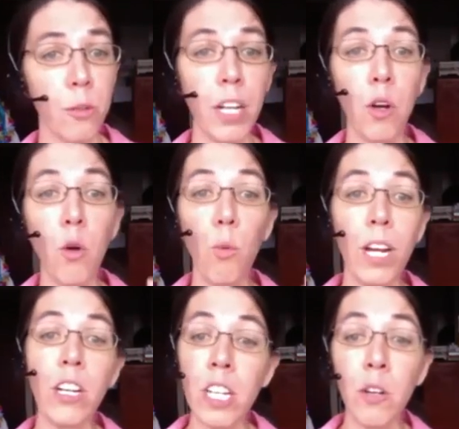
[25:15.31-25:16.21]
So Carol,
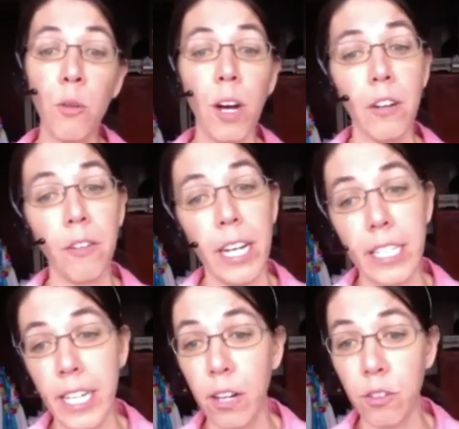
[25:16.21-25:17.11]
where do you want to write
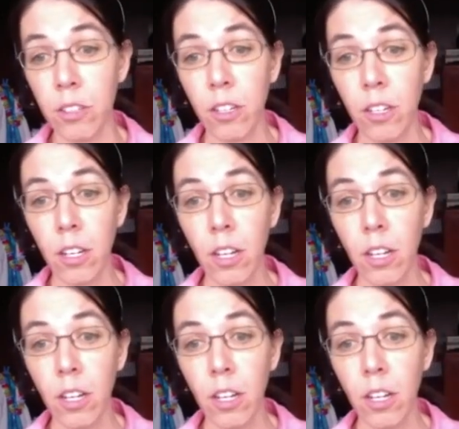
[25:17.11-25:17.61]
it down?